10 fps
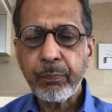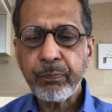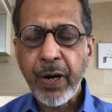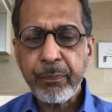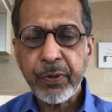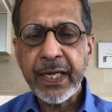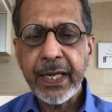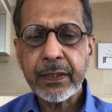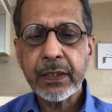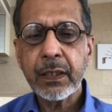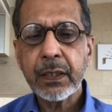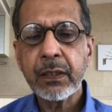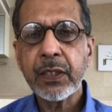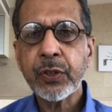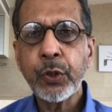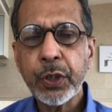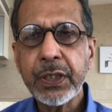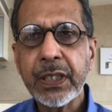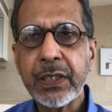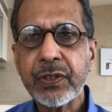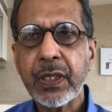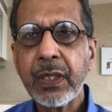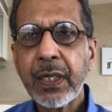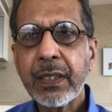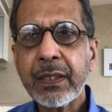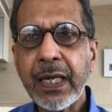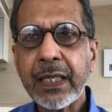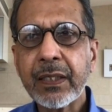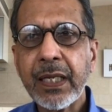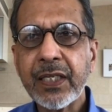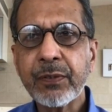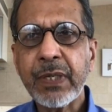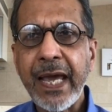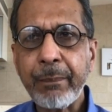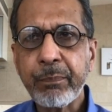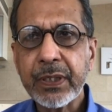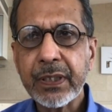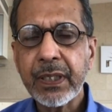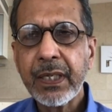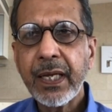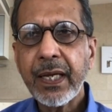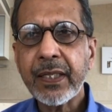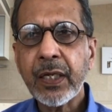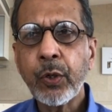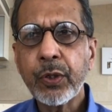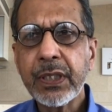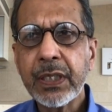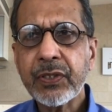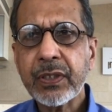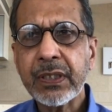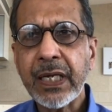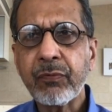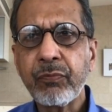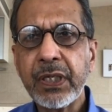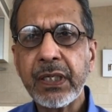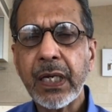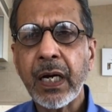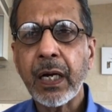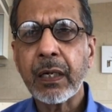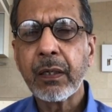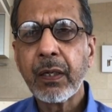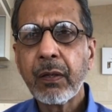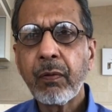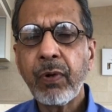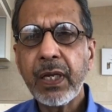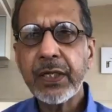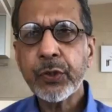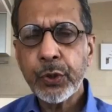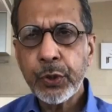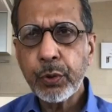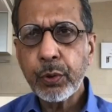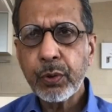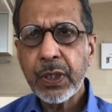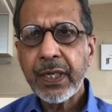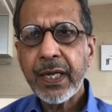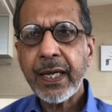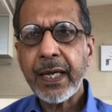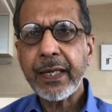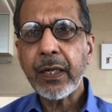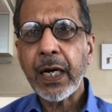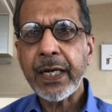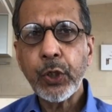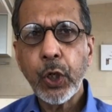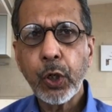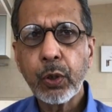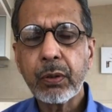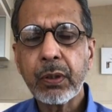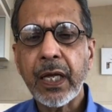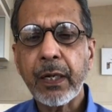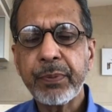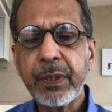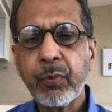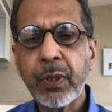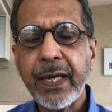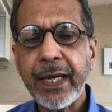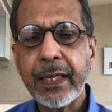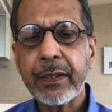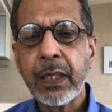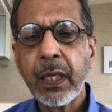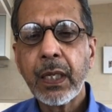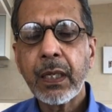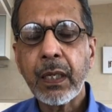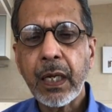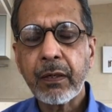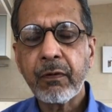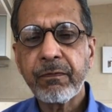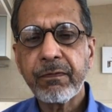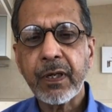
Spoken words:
propagate this goodness that has happened, and the goodness that we are willing to do And I know a lot of people had a lot of